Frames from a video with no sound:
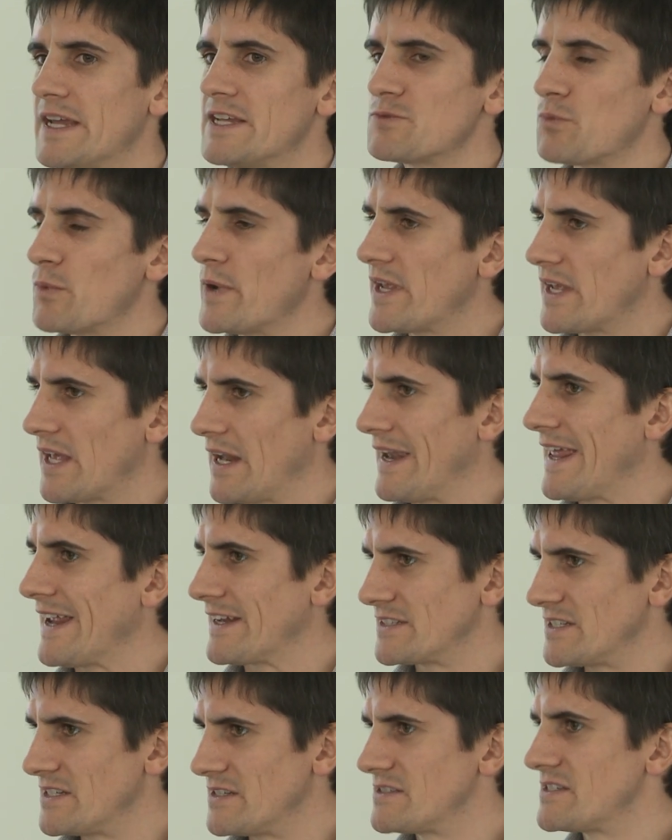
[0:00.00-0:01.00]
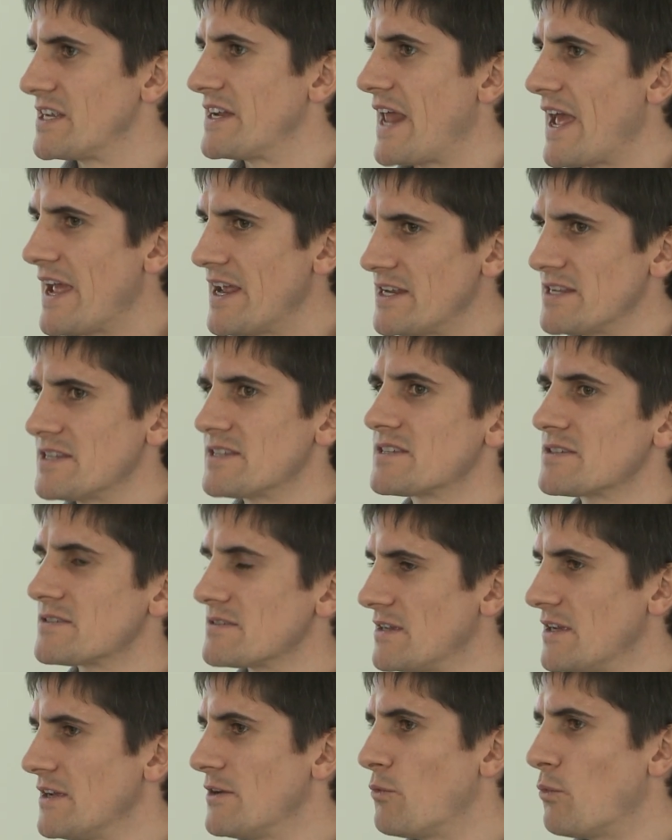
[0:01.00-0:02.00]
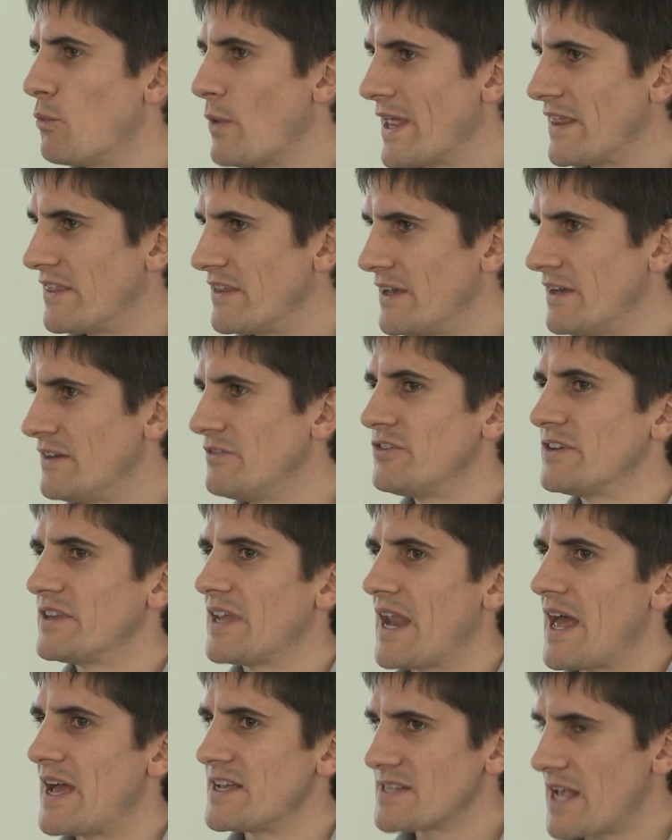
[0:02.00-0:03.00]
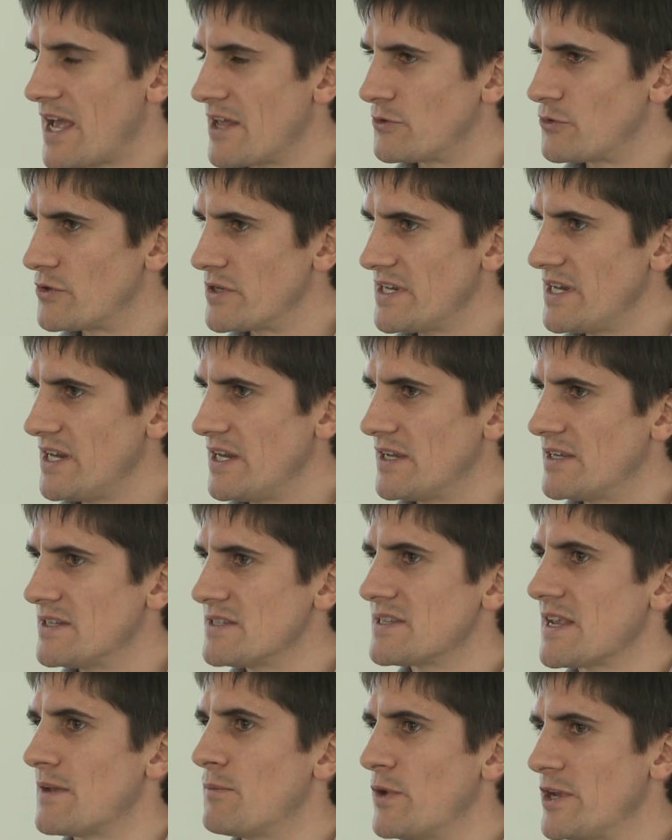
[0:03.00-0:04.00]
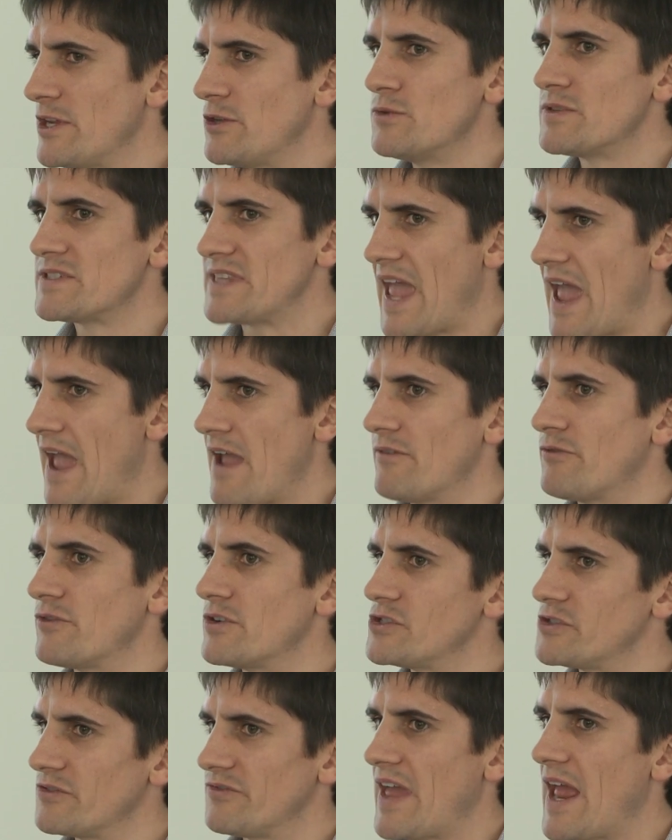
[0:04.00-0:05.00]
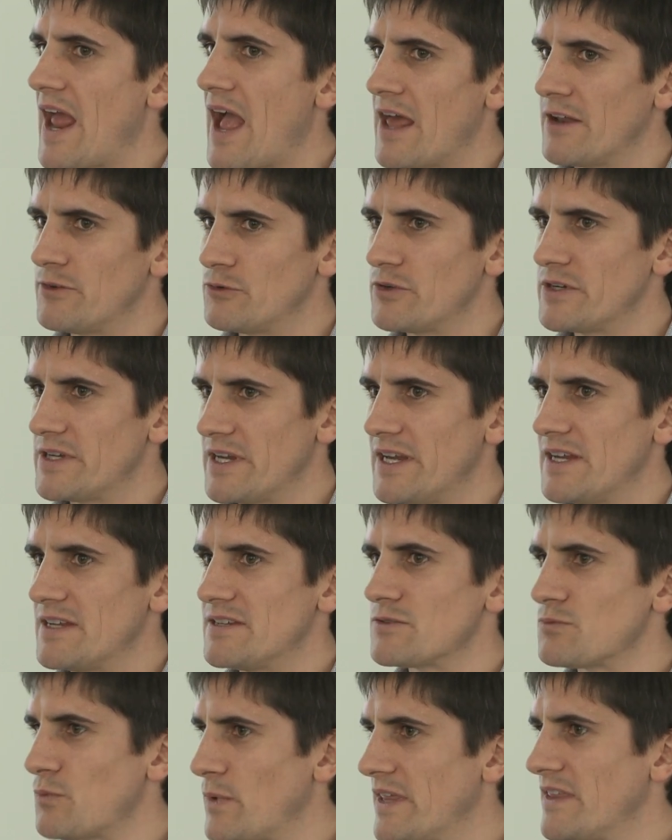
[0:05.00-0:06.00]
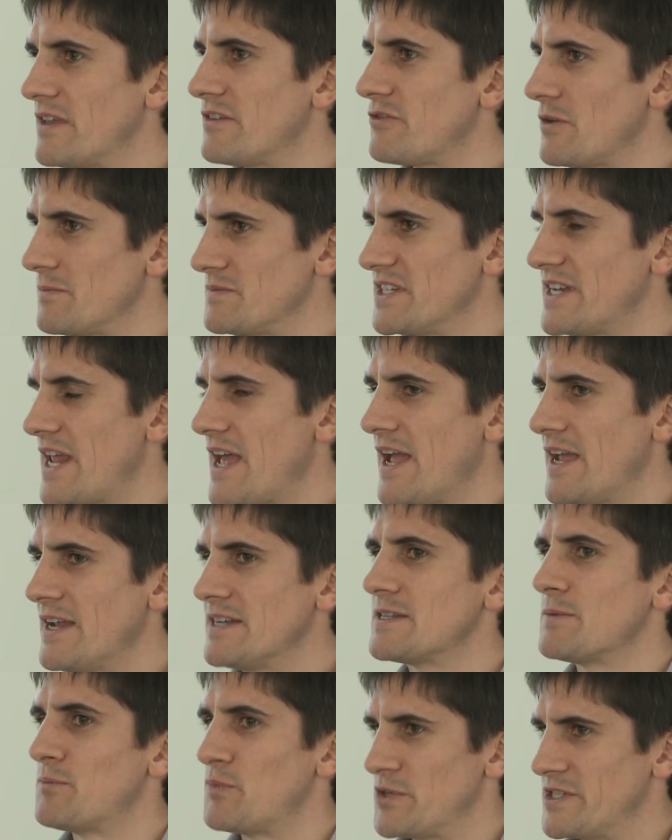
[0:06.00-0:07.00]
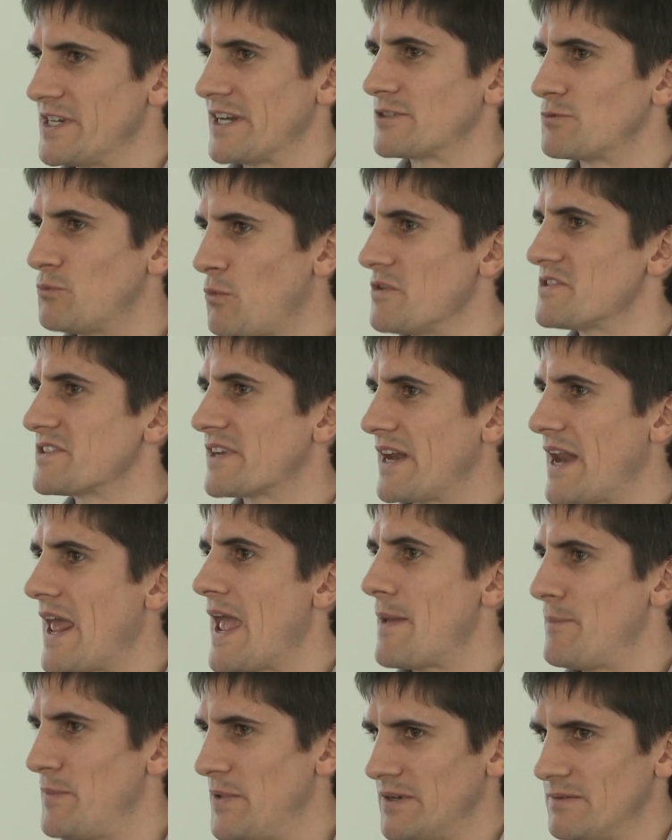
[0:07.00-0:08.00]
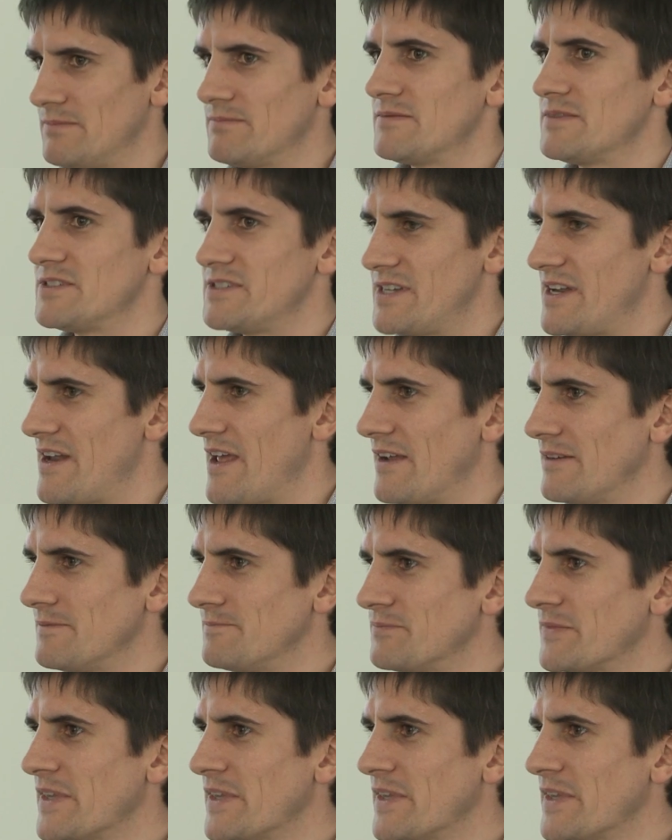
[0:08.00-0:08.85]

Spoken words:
is we collected today's weather for the last 100 years and we use the average of that 100 years weather from today to predict what's going to happen today.